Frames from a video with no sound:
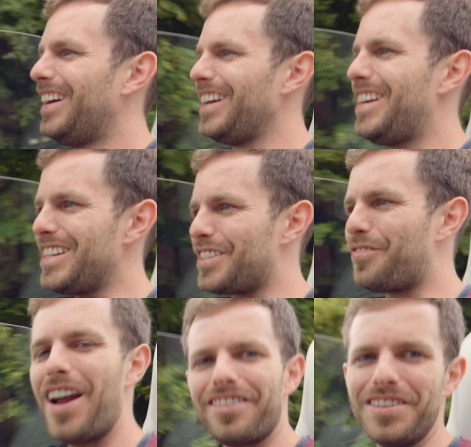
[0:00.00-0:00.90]
It is
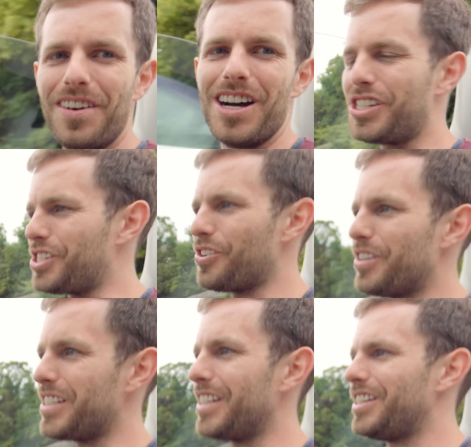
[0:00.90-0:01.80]
very much a
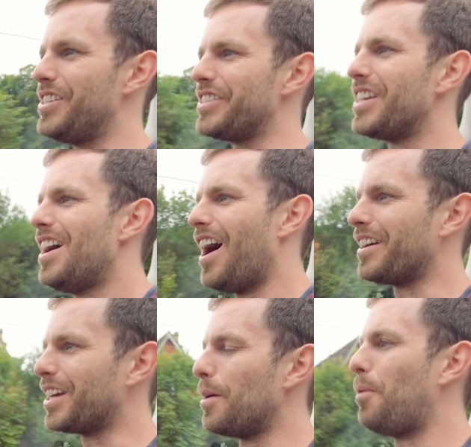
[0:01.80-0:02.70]
joy to use.
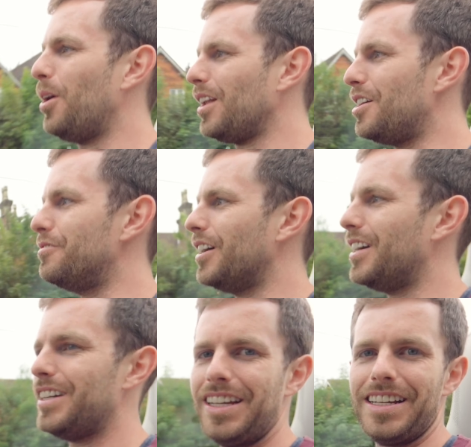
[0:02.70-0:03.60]
I'm going to pull
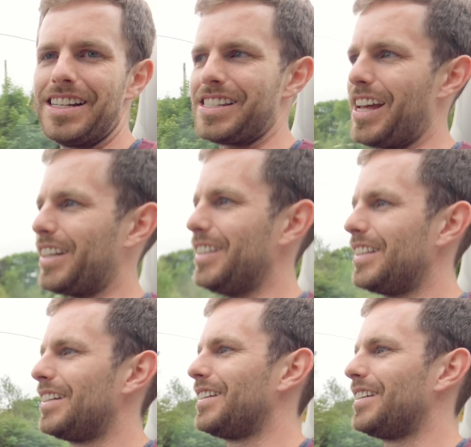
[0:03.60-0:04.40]
over in a second.